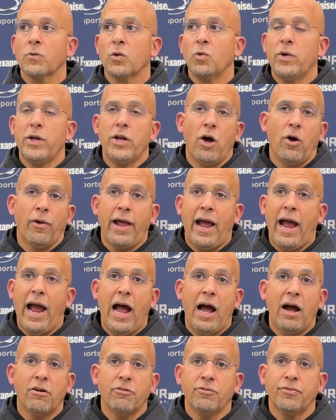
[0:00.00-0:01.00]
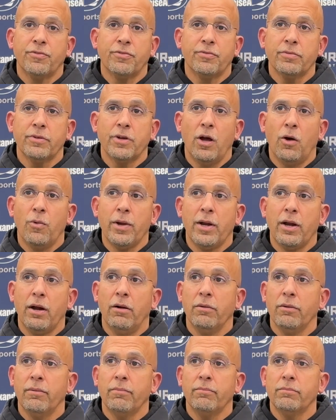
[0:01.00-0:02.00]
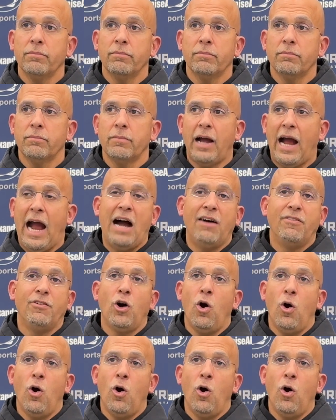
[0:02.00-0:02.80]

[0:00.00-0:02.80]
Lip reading: We don't have a